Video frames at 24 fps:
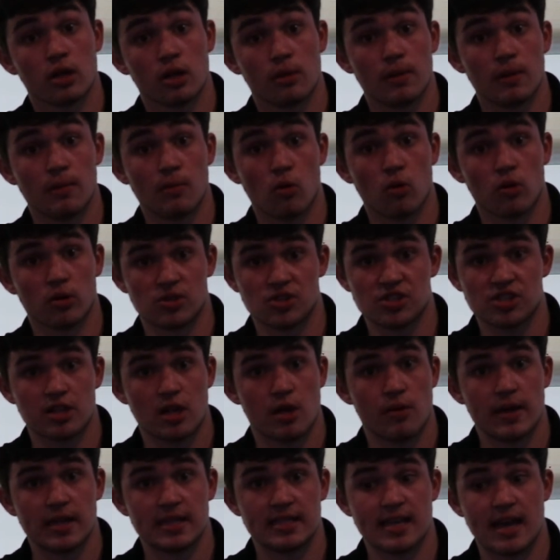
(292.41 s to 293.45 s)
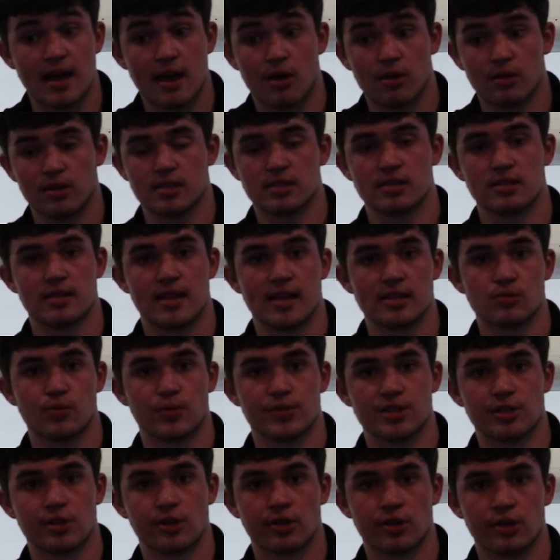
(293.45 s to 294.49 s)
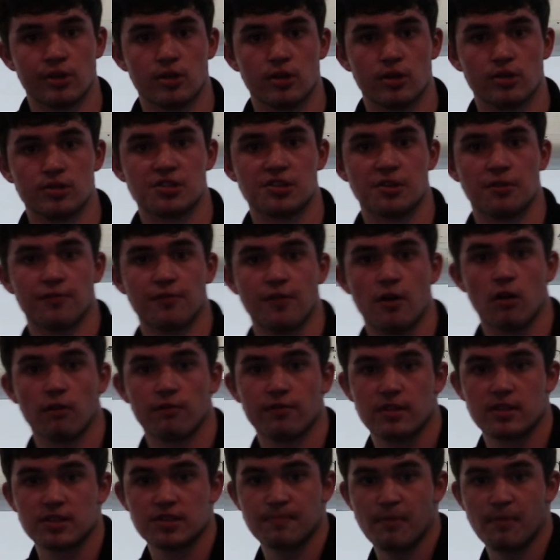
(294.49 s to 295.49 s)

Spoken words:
little bit more and slowing down. That's what's looking good so far for this